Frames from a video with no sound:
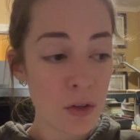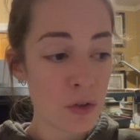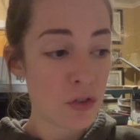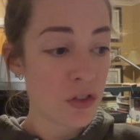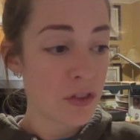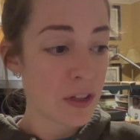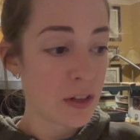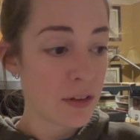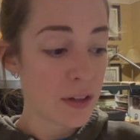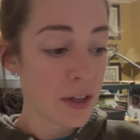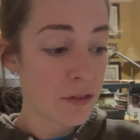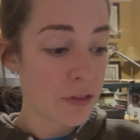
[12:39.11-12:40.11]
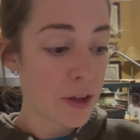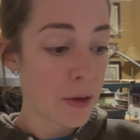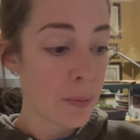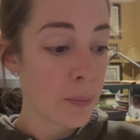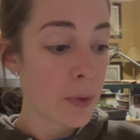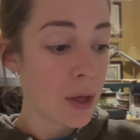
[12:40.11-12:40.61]
You just need to give
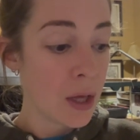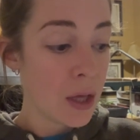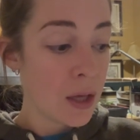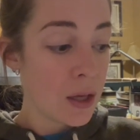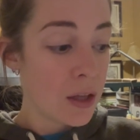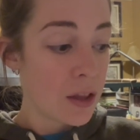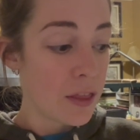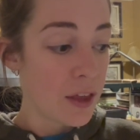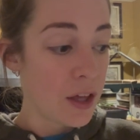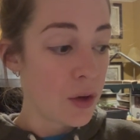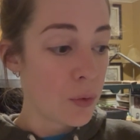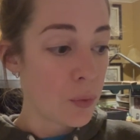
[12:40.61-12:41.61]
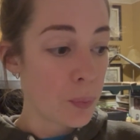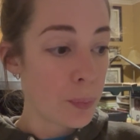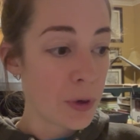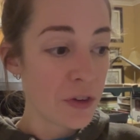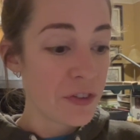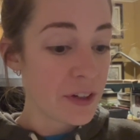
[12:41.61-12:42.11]
them the
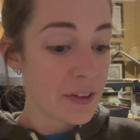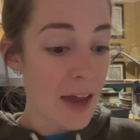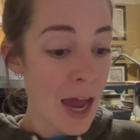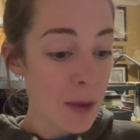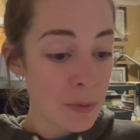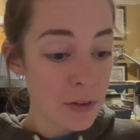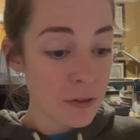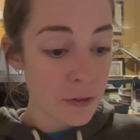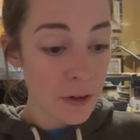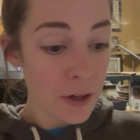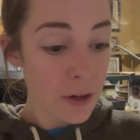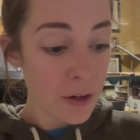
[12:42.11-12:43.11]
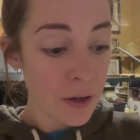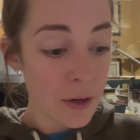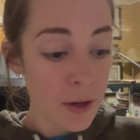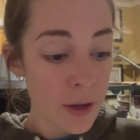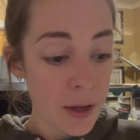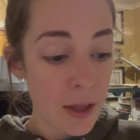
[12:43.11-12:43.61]
perfect atmosphere
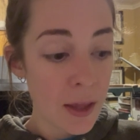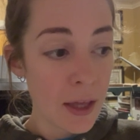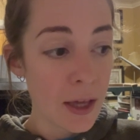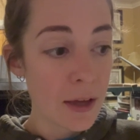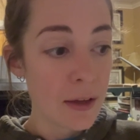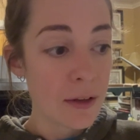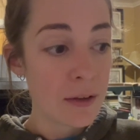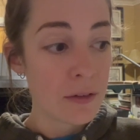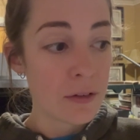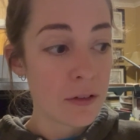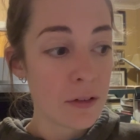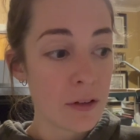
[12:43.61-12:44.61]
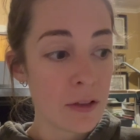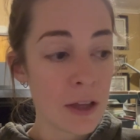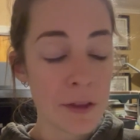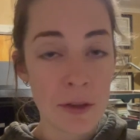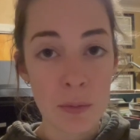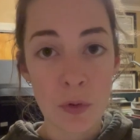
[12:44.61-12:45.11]
and
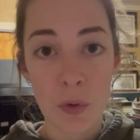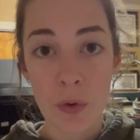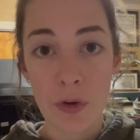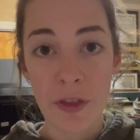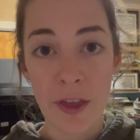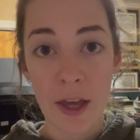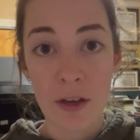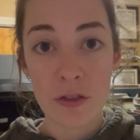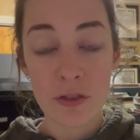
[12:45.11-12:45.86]
let them do their thing.